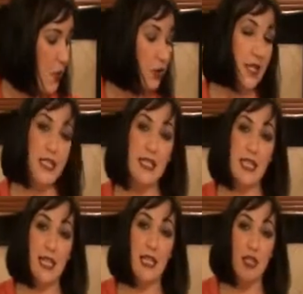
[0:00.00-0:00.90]
a boneless,
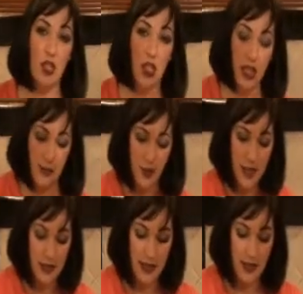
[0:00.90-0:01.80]
skinless chicken
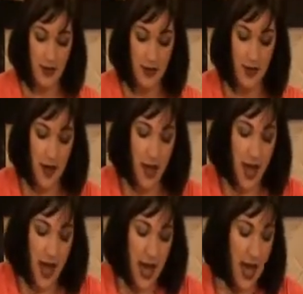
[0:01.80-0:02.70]
breast here,
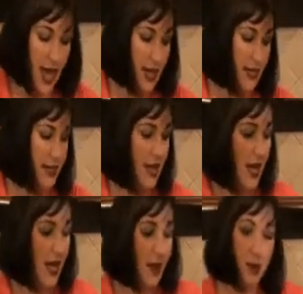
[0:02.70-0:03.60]
and
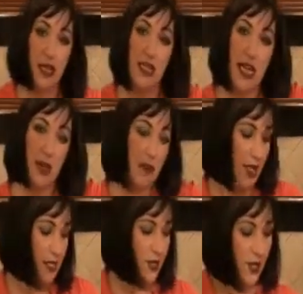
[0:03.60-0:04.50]
I'm going to take a
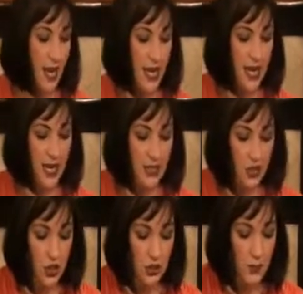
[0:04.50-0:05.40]
blender and
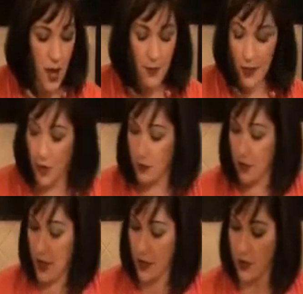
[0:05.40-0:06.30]
just pop in our
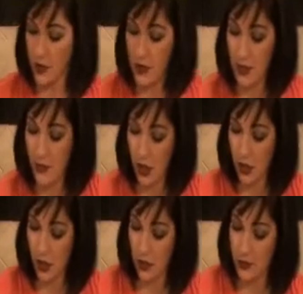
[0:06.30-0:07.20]
blender some
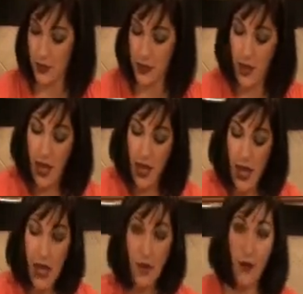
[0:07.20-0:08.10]
herbs.
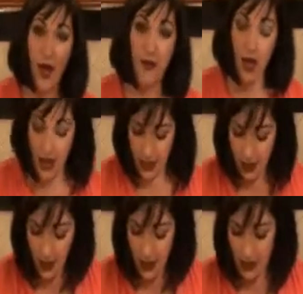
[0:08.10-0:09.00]
And what I've got
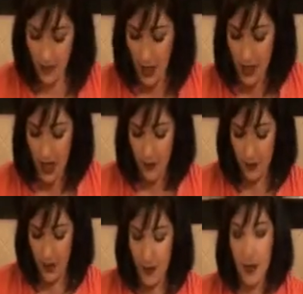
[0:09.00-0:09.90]
here is about a
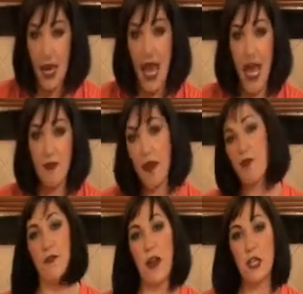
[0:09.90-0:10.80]
cup and a half
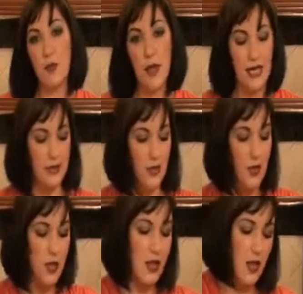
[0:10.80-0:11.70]
of fresh
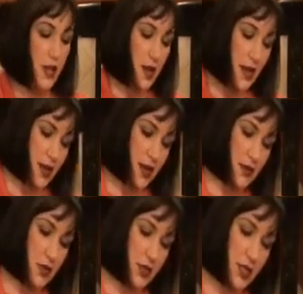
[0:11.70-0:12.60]
basil,
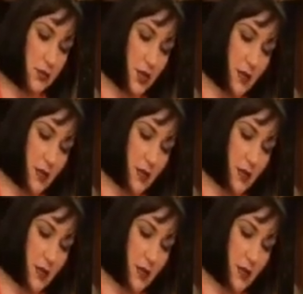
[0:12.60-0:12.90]
and I'm just going to